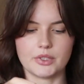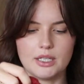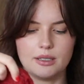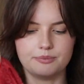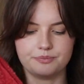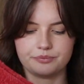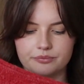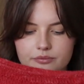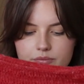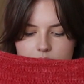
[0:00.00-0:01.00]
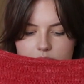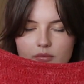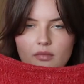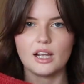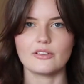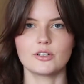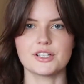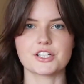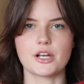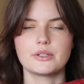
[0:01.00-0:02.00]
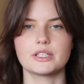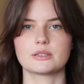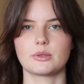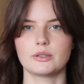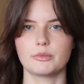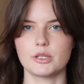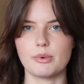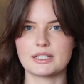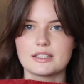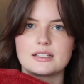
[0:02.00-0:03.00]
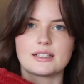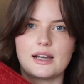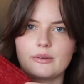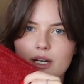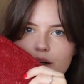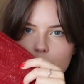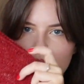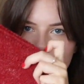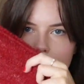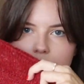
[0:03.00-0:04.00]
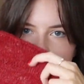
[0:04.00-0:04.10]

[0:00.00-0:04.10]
have already shown you this one, but the pattern is out now. My